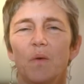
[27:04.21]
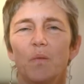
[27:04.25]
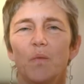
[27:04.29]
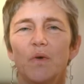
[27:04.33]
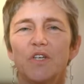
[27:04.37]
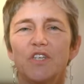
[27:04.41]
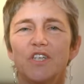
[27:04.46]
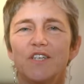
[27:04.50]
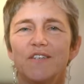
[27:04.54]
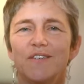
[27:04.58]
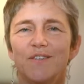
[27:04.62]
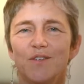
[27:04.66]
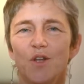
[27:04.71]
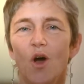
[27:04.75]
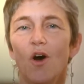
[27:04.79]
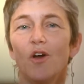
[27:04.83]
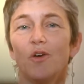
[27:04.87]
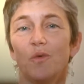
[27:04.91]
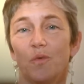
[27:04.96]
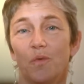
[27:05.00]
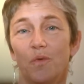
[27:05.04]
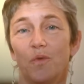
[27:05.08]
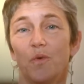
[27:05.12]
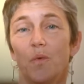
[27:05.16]
which is
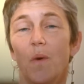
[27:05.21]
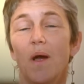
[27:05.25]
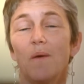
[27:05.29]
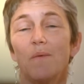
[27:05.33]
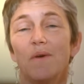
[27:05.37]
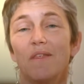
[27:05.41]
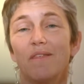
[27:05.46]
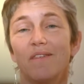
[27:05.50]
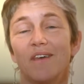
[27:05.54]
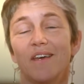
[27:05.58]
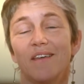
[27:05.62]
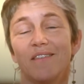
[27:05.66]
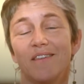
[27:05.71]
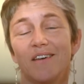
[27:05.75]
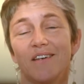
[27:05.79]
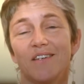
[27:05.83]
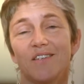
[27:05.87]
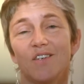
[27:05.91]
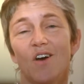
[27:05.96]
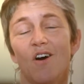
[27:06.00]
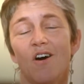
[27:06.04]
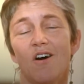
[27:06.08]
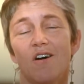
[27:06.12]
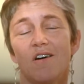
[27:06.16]
not the way we think
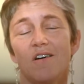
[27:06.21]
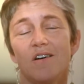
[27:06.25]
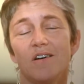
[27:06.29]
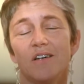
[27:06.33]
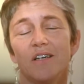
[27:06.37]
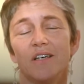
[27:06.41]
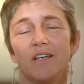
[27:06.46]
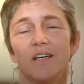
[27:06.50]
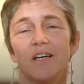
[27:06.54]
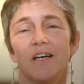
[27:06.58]
things are.